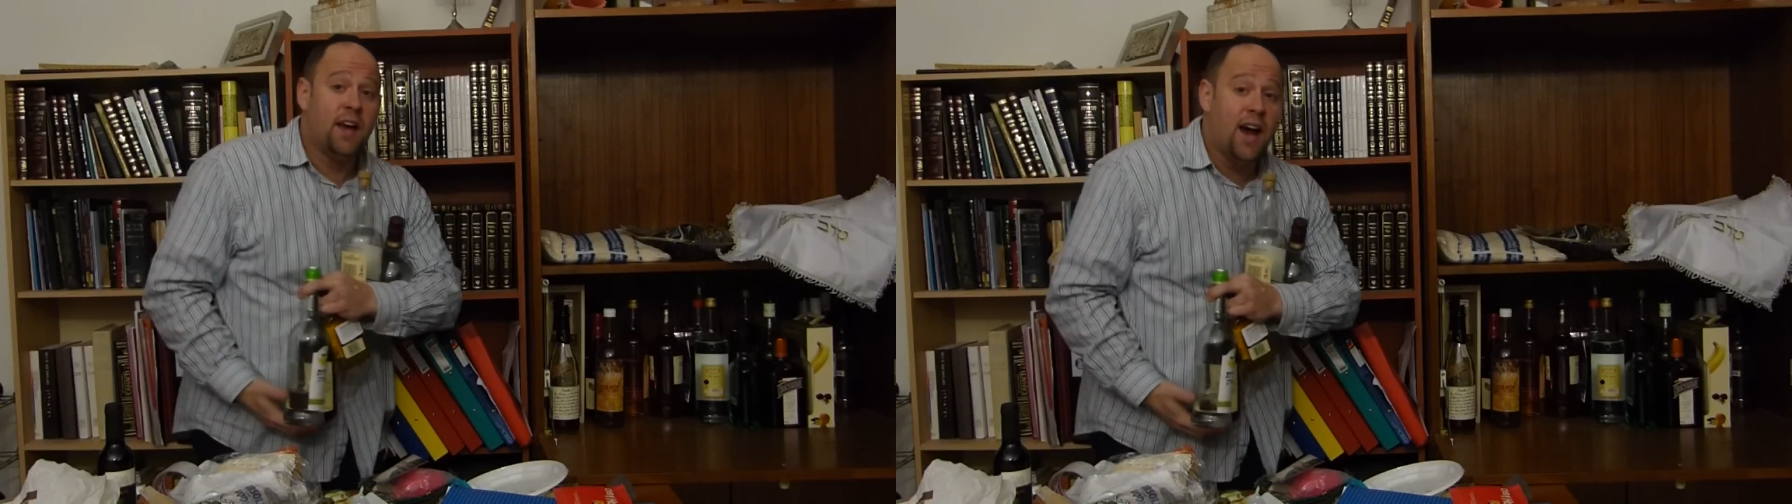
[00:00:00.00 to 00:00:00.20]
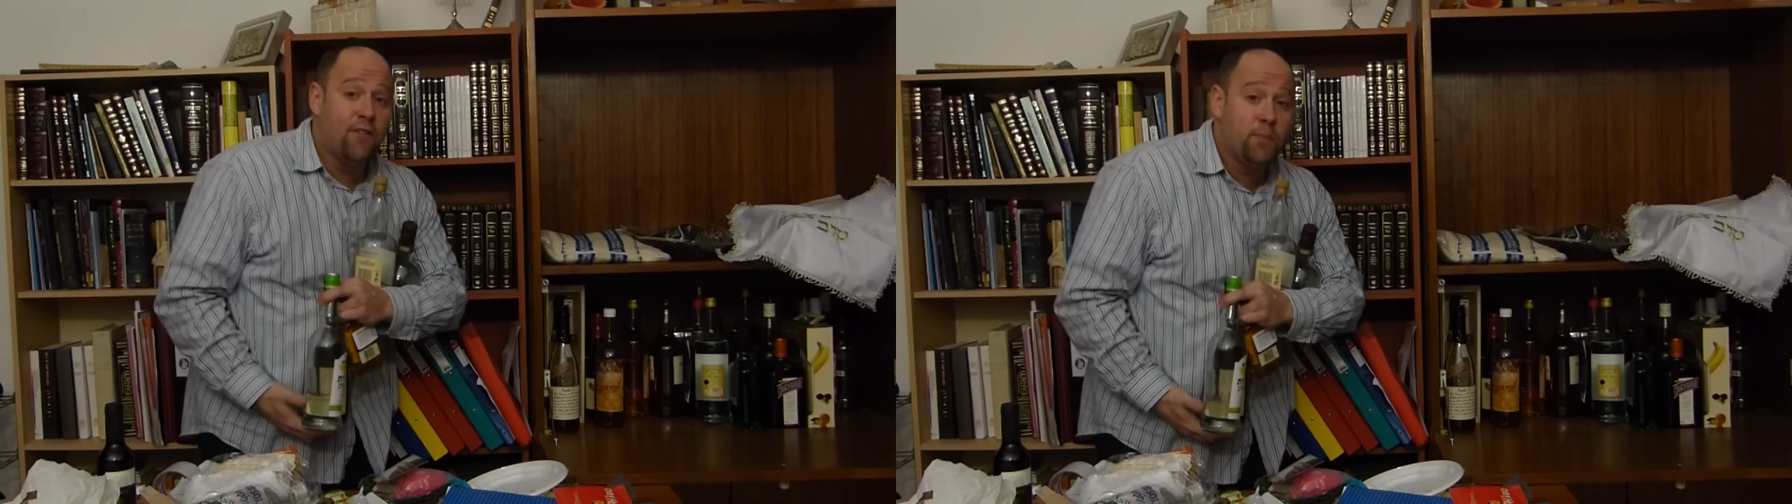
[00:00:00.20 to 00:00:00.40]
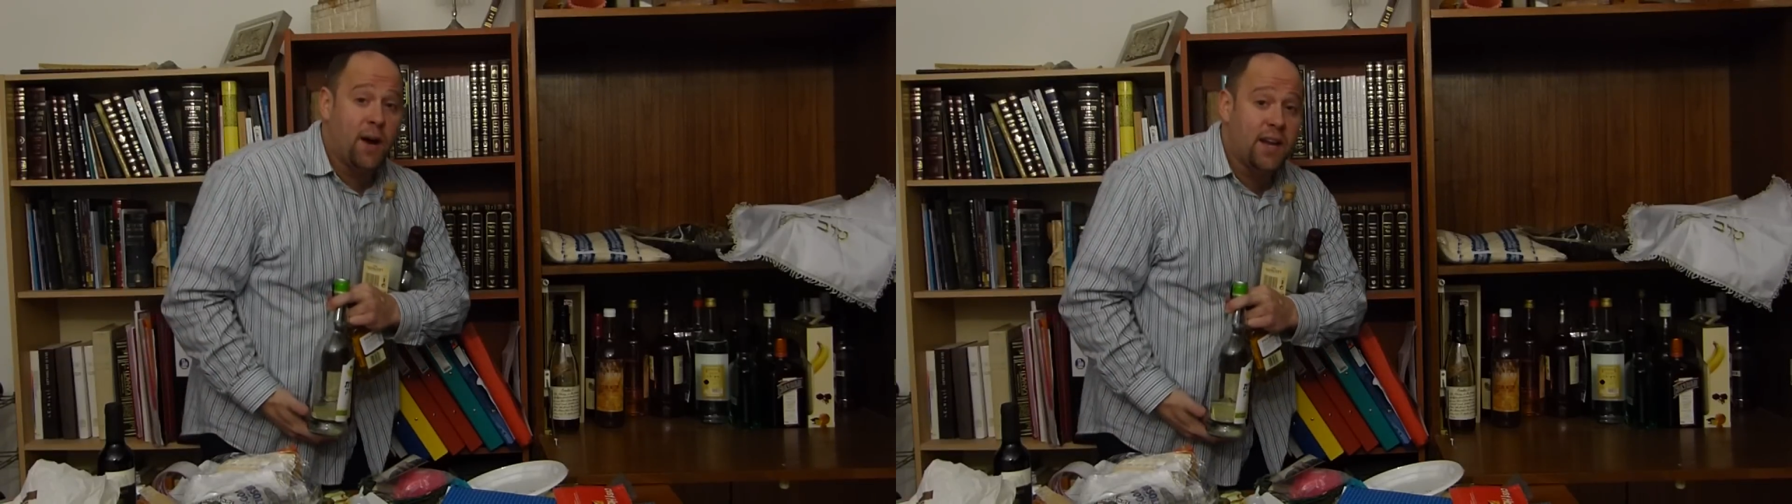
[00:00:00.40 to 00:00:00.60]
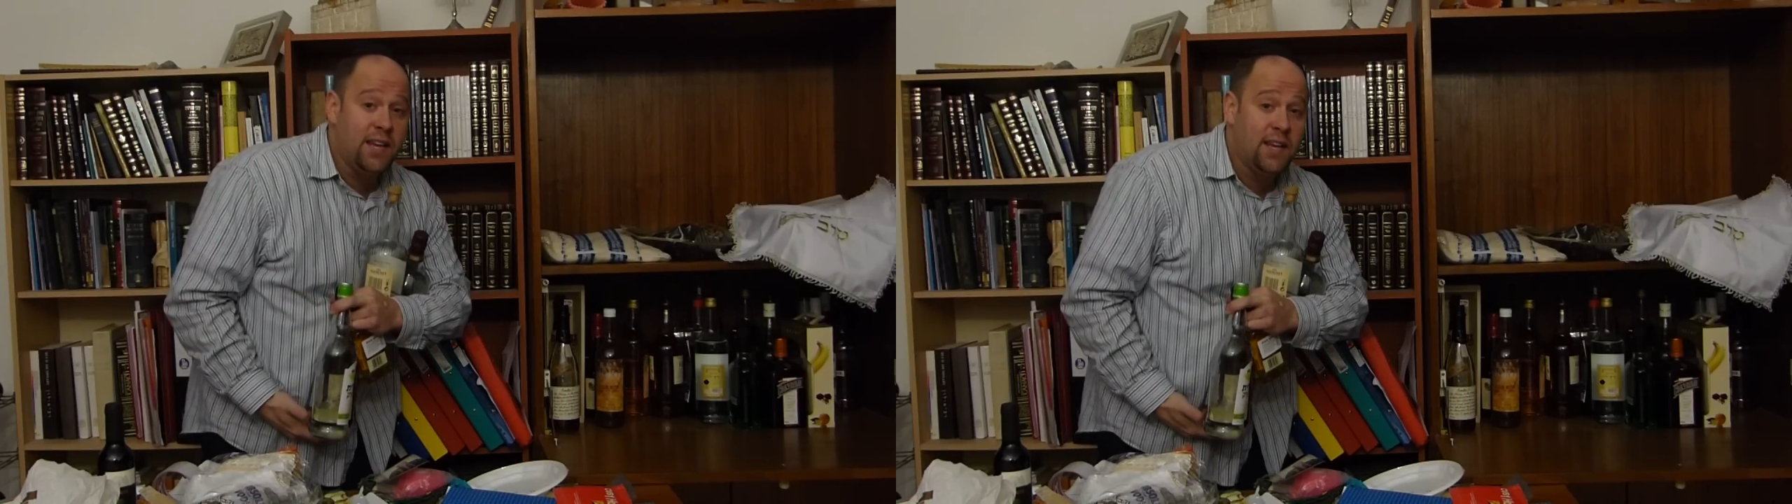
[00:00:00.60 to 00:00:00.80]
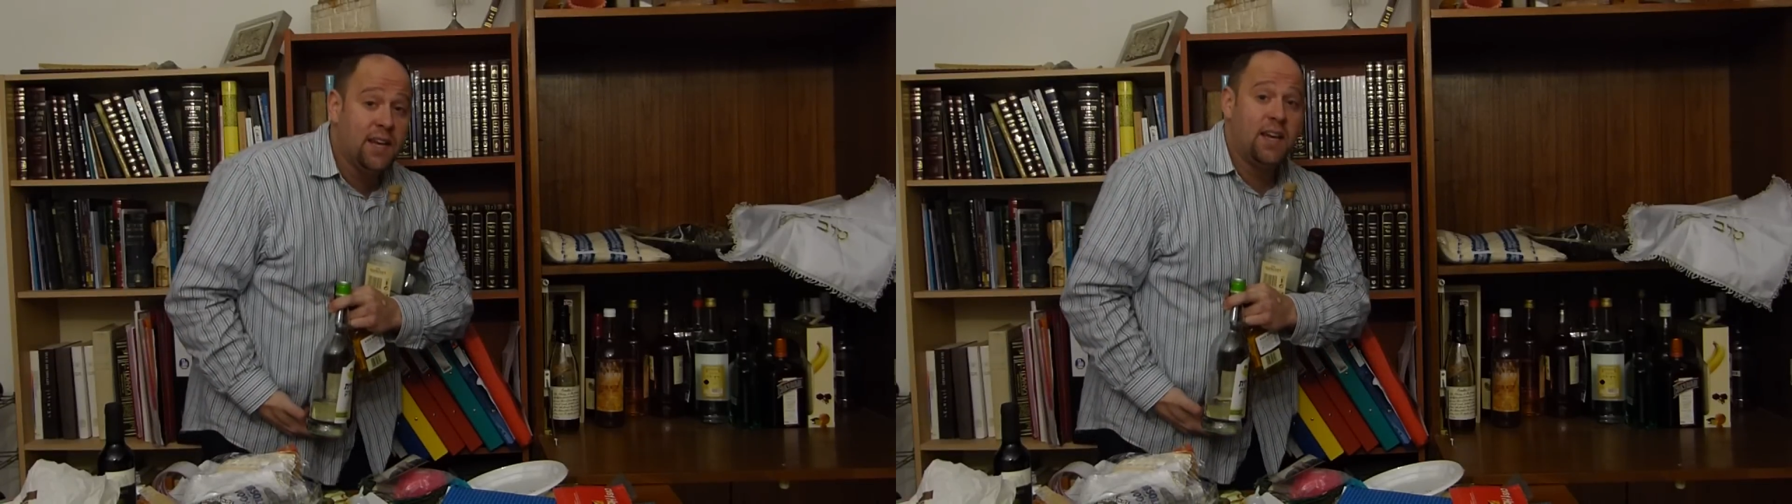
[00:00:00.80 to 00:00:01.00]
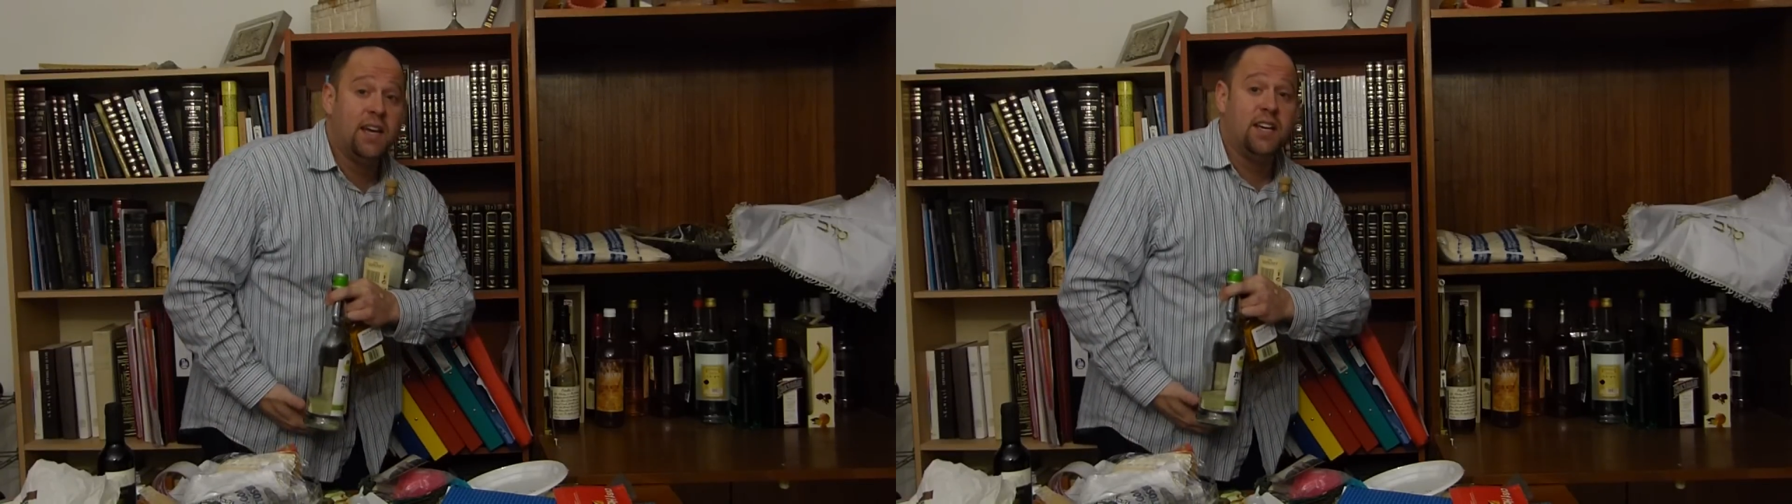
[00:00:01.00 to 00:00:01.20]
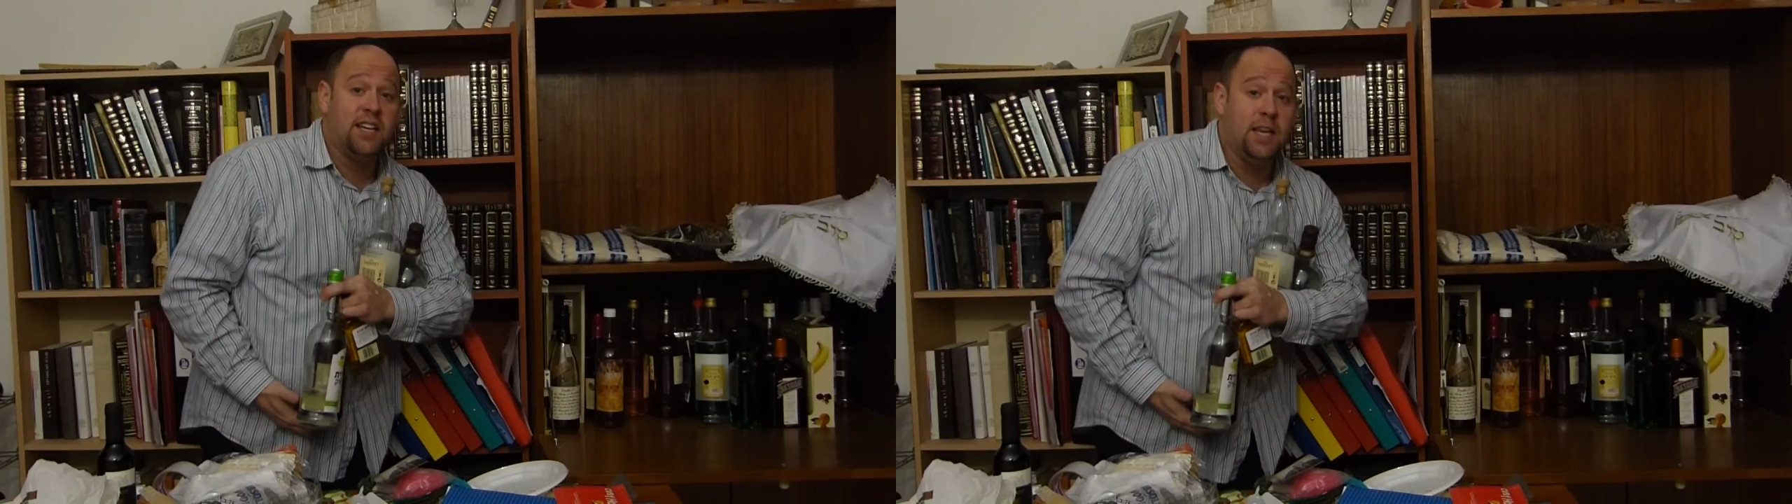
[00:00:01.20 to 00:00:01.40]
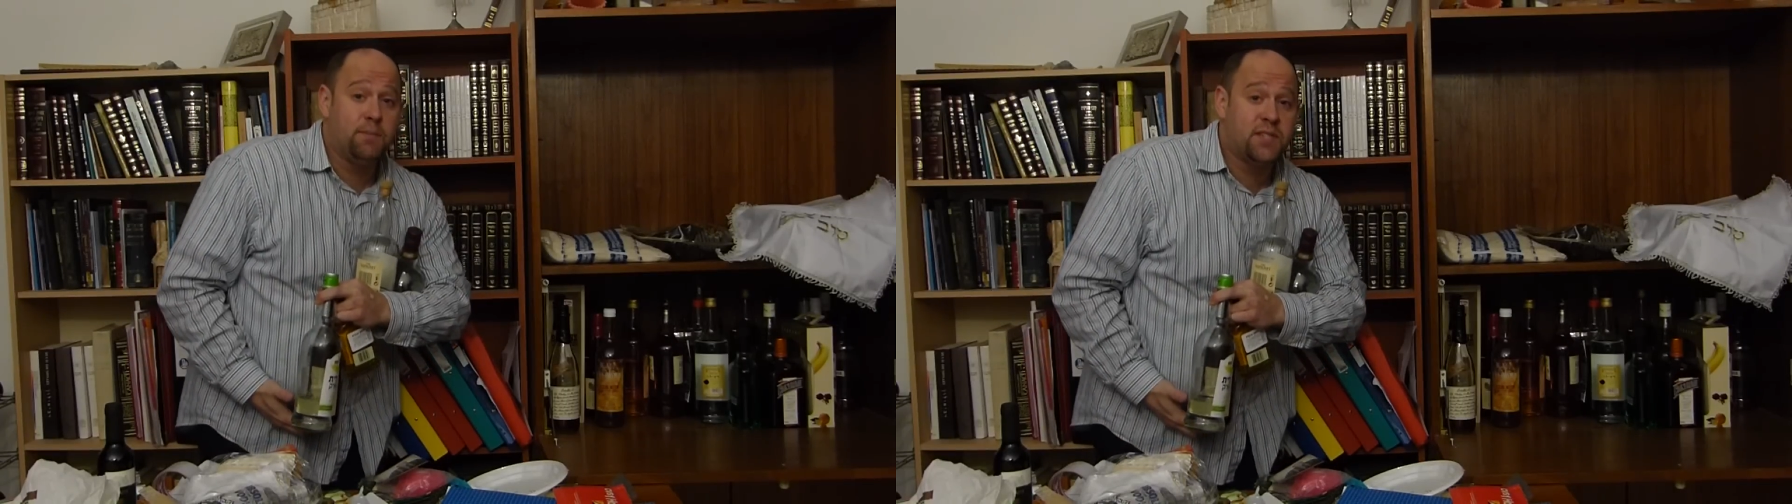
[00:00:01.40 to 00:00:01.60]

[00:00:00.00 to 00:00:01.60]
everybody keep